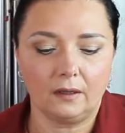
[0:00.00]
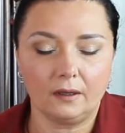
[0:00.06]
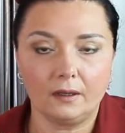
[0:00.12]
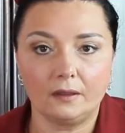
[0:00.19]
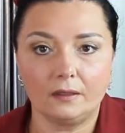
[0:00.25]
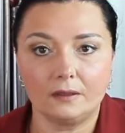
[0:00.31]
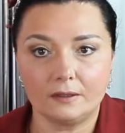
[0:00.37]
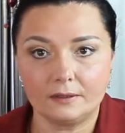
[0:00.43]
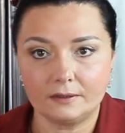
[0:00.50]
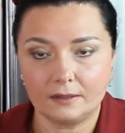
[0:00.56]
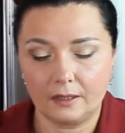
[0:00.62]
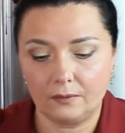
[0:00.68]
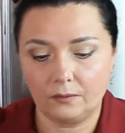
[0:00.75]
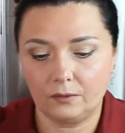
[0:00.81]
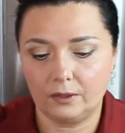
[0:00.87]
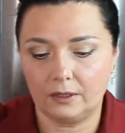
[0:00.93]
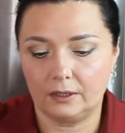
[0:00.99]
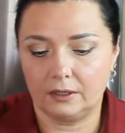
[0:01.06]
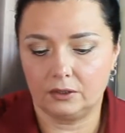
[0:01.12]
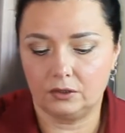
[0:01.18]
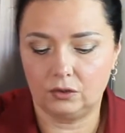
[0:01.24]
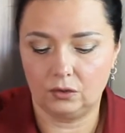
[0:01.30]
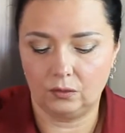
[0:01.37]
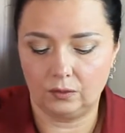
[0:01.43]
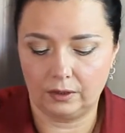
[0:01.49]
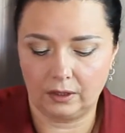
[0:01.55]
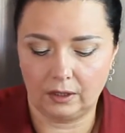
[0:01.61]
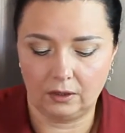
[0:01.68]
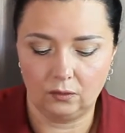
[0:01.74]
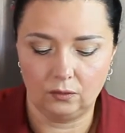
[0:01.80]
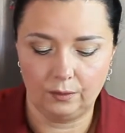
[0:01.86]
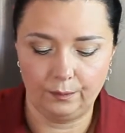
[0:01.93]
And the same we're gonna do with
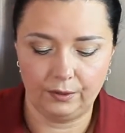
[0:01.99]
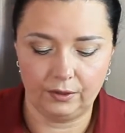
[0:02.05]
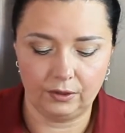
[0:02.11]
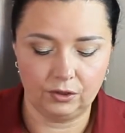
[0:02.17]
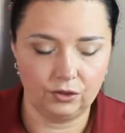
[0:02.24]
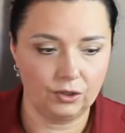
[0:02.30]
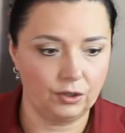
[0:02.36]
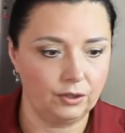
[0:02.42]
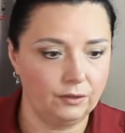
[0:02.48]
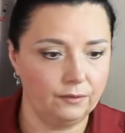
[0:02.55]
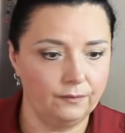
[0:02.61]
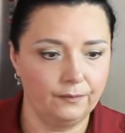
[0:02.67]
our pitcher.